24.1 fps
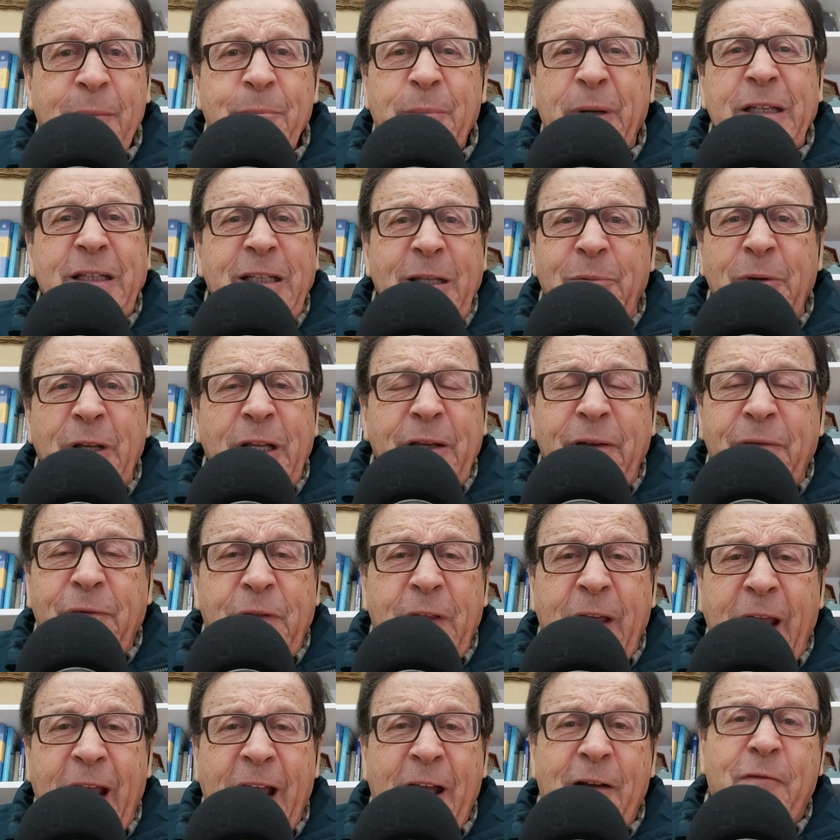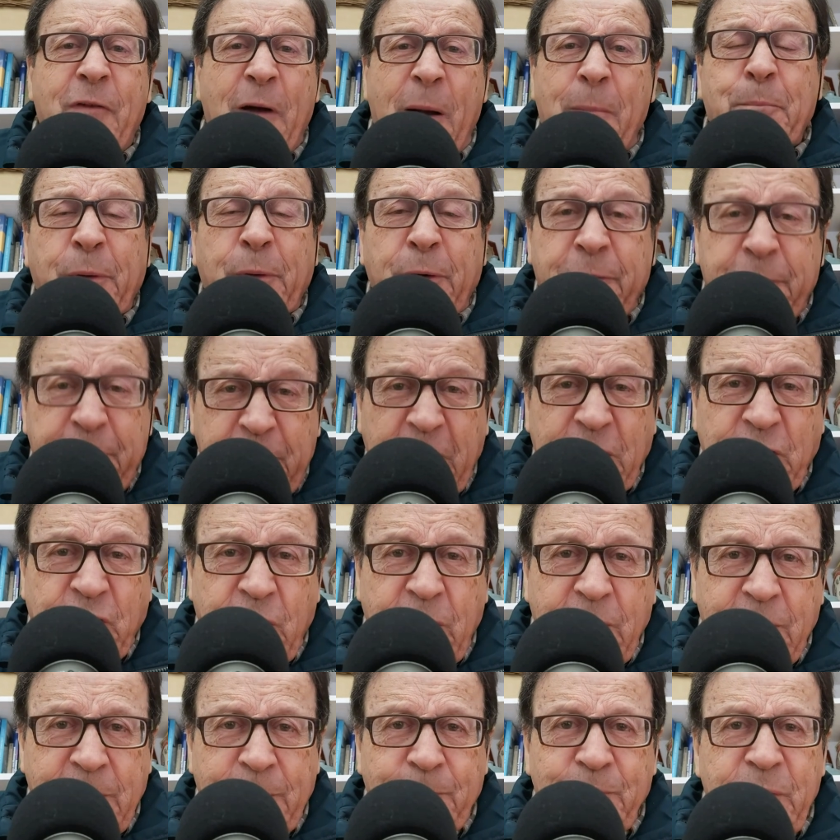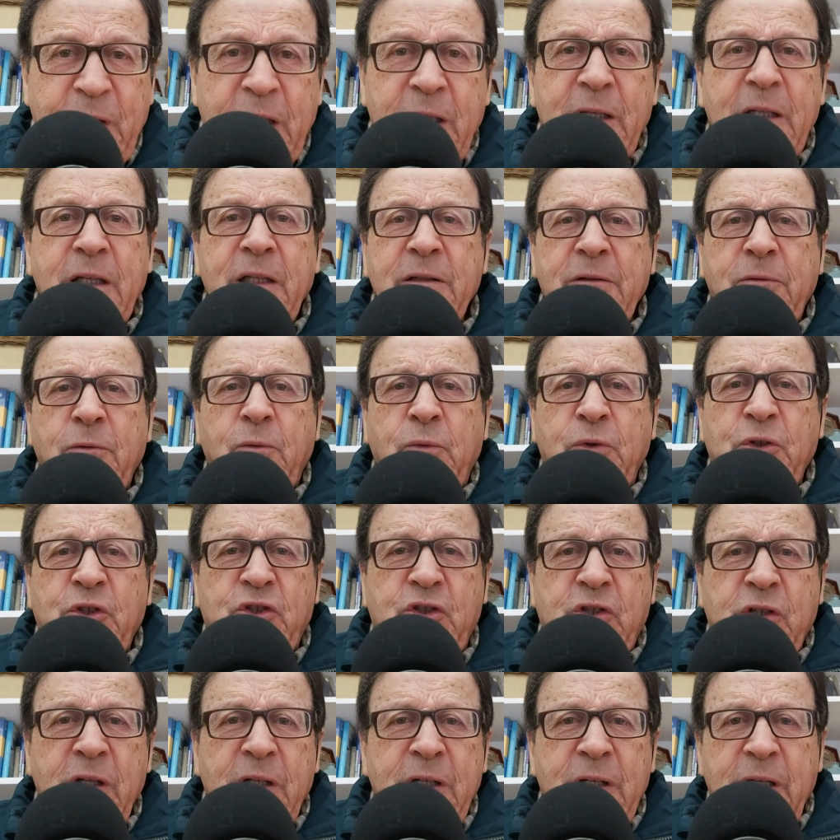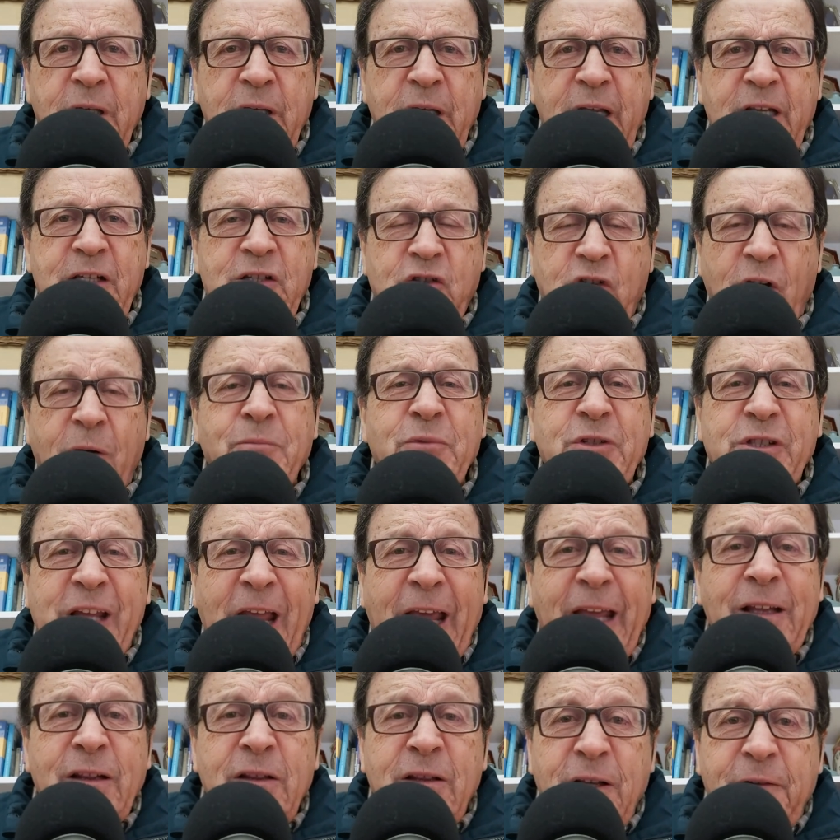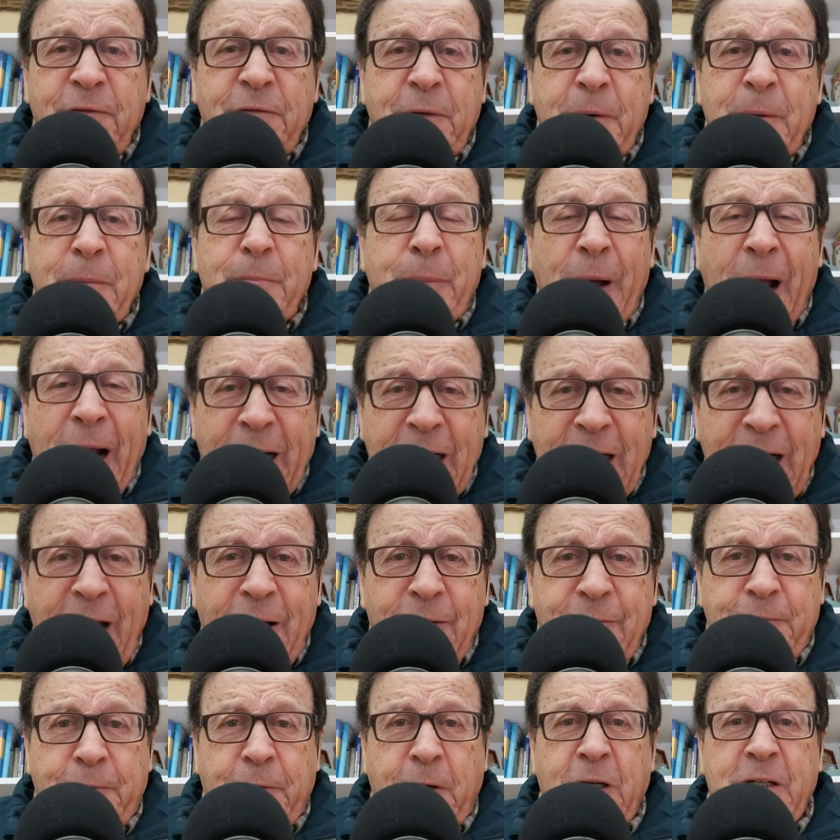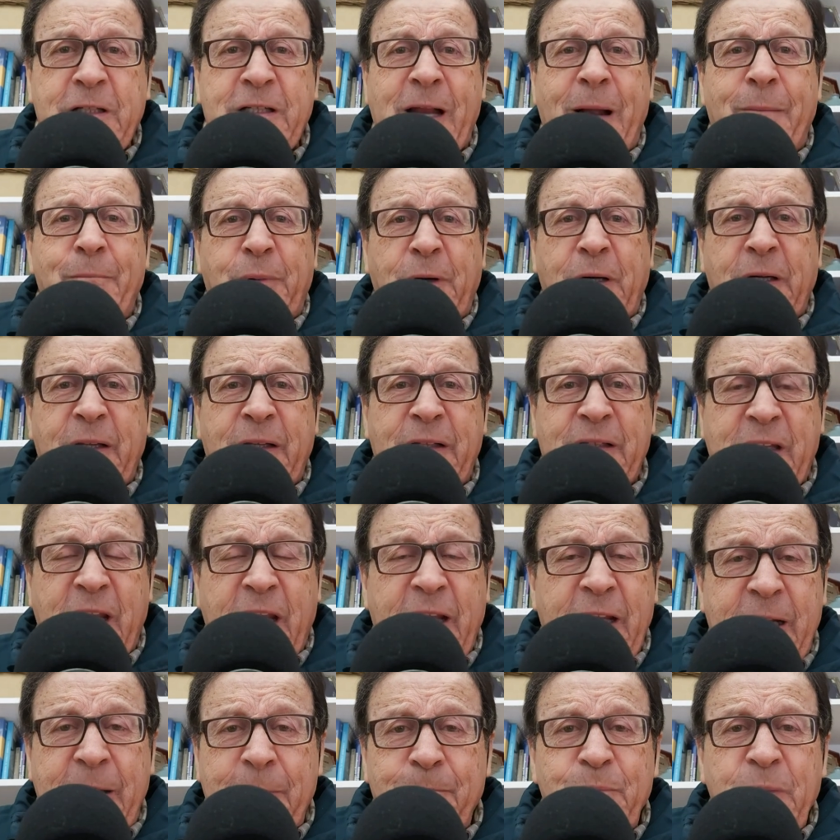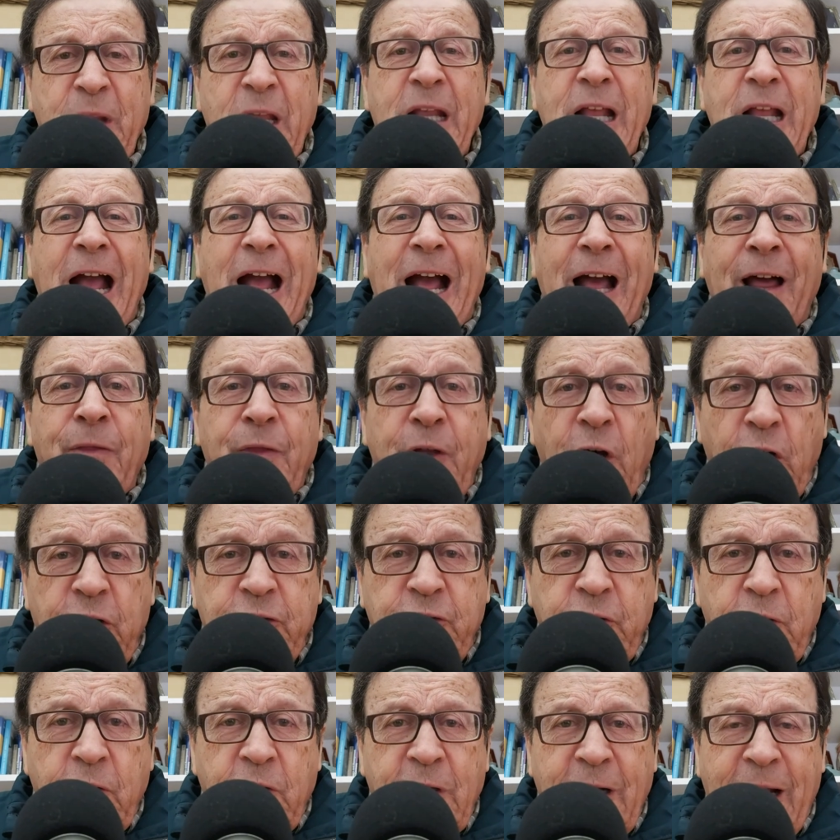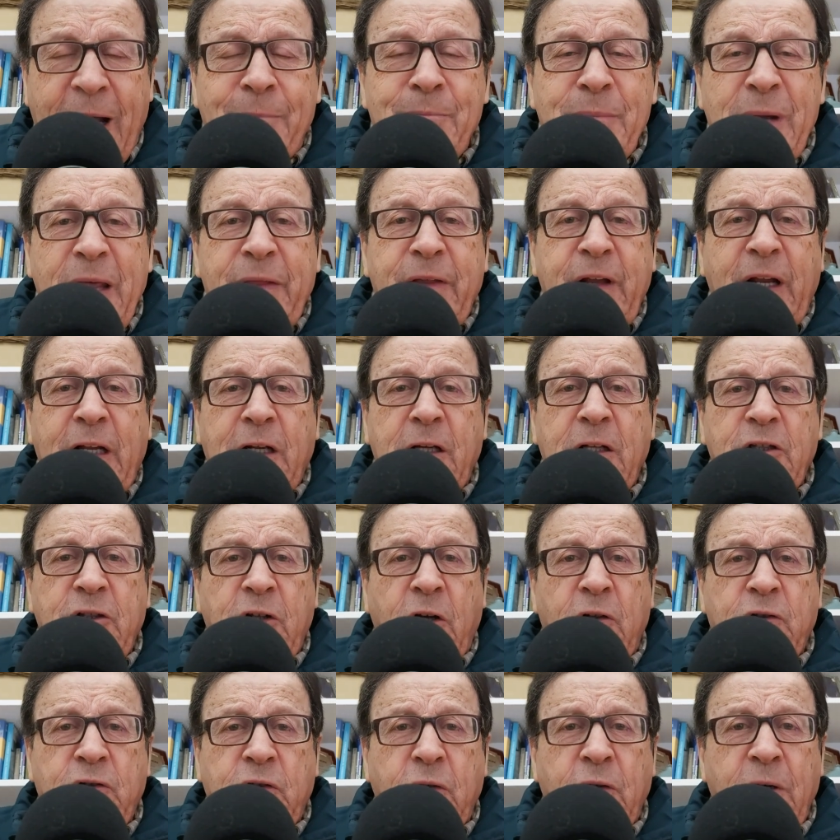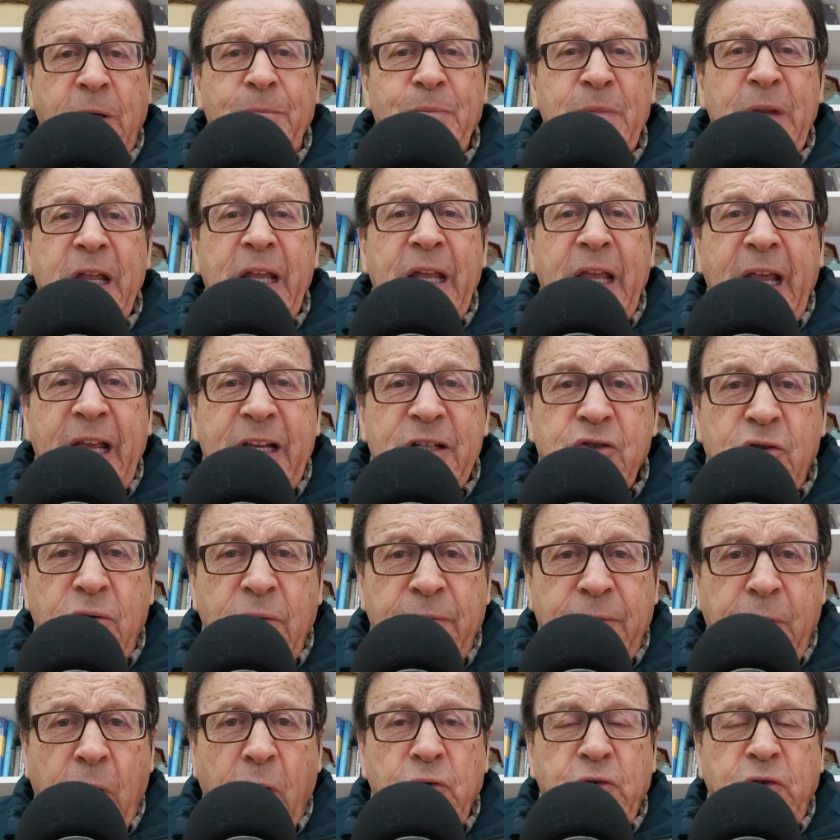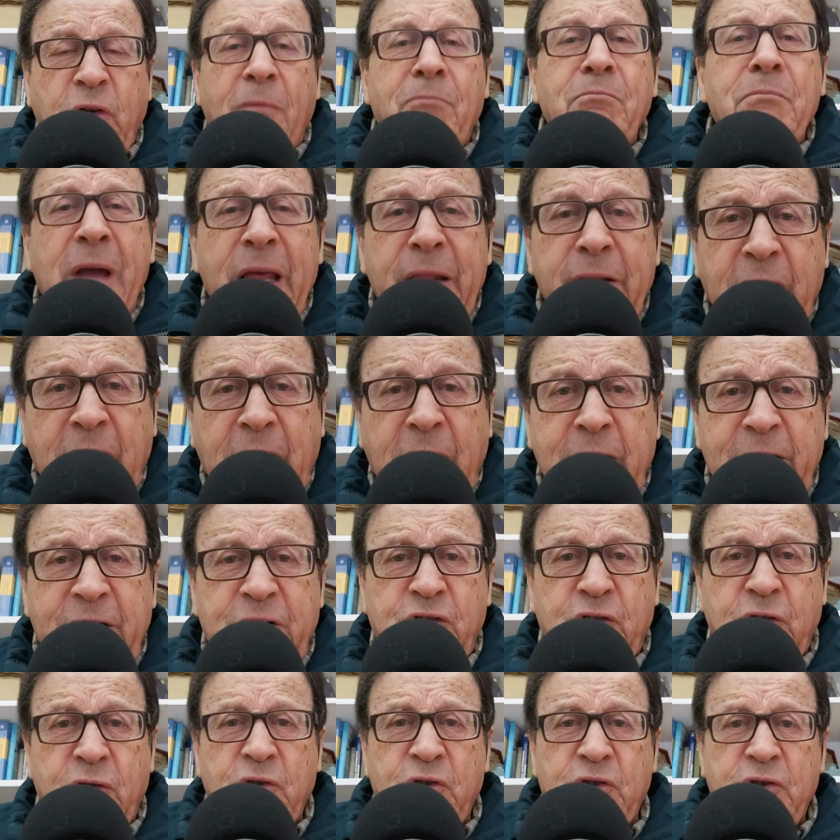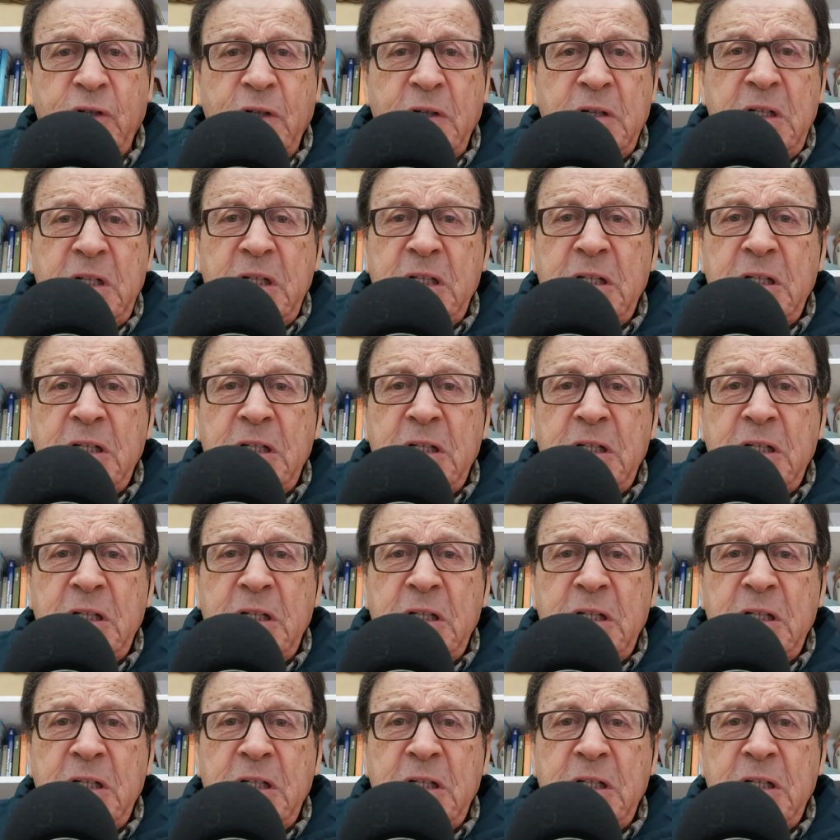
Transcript: But even if they have a profession which has some scientific background, for example, let's say a doctor, a medical doctor, has to vote on medical issues.